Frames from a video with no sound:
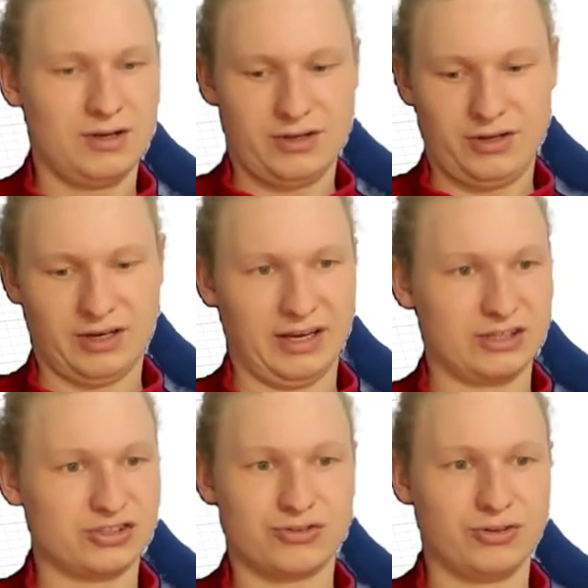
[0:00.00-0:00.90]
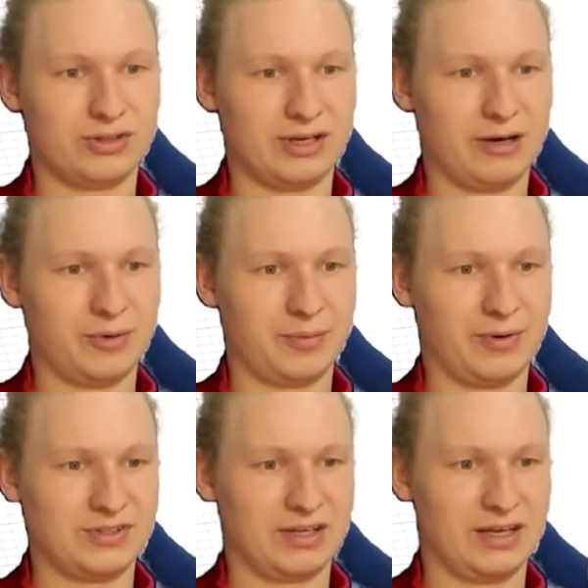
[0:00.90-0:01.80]
You can extrude that out by
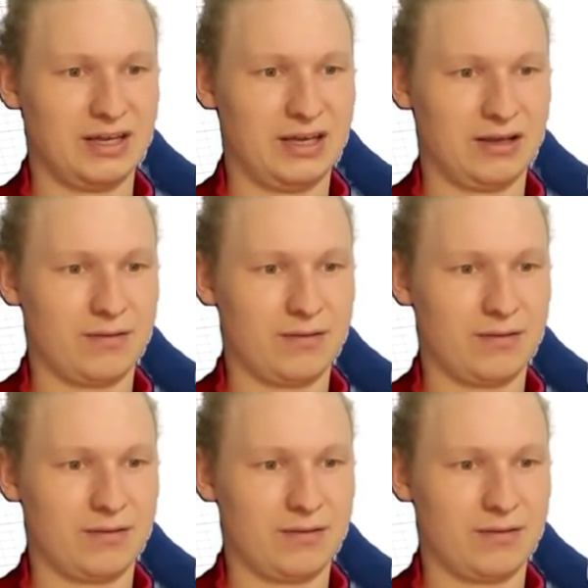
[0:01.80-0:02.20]
pressing E.